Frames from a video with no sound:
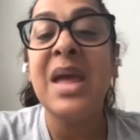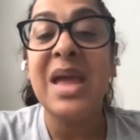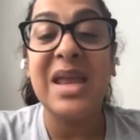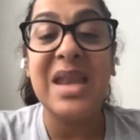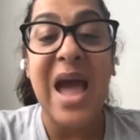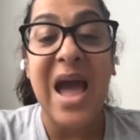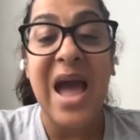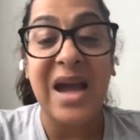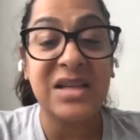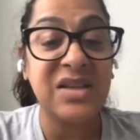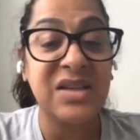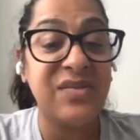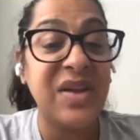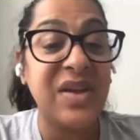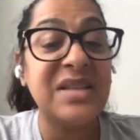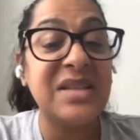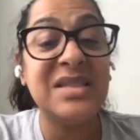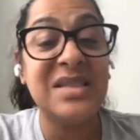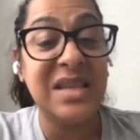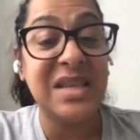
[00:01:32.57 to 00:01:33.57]
It
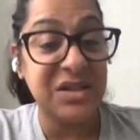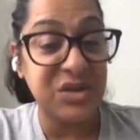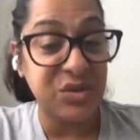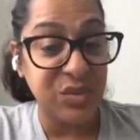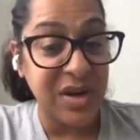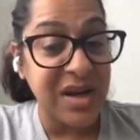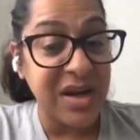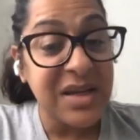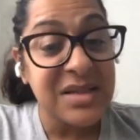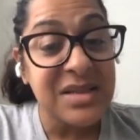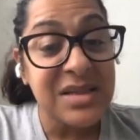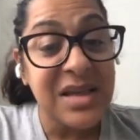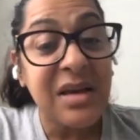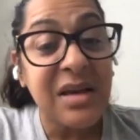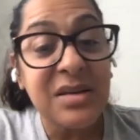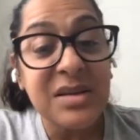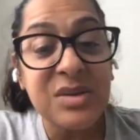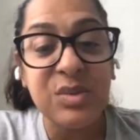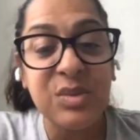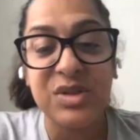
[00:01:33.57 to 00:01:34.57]
activates dendritic
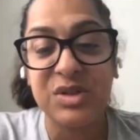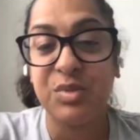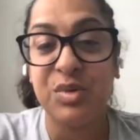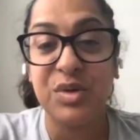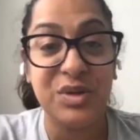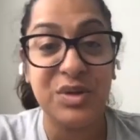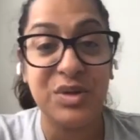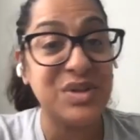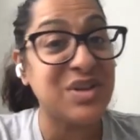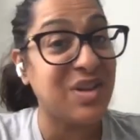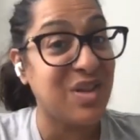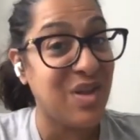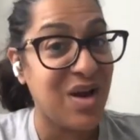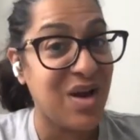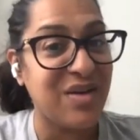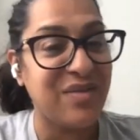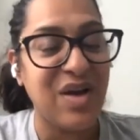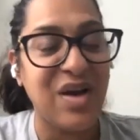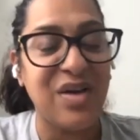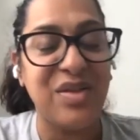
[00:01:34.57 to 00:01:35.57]
cells, which produce a
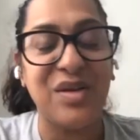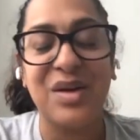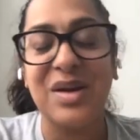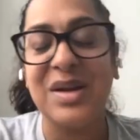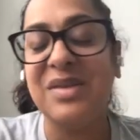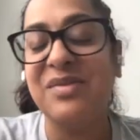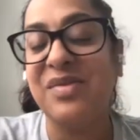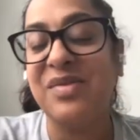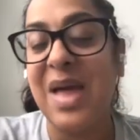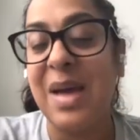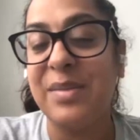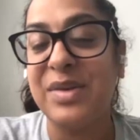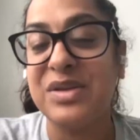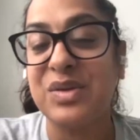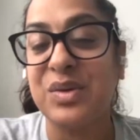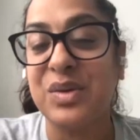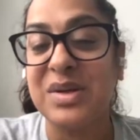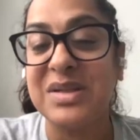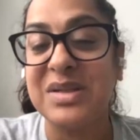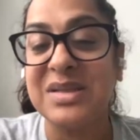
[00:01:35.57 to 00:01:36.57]
lot of other
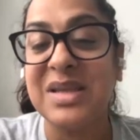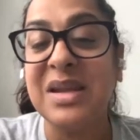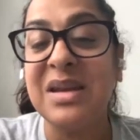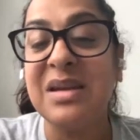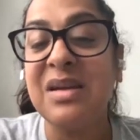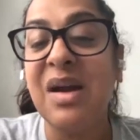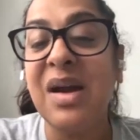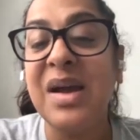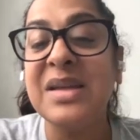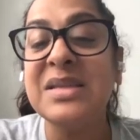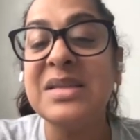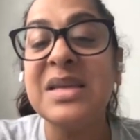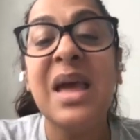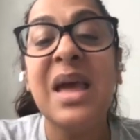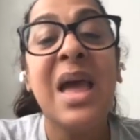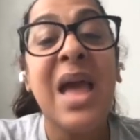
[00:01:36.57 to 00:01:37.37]
inflammatory cytokines,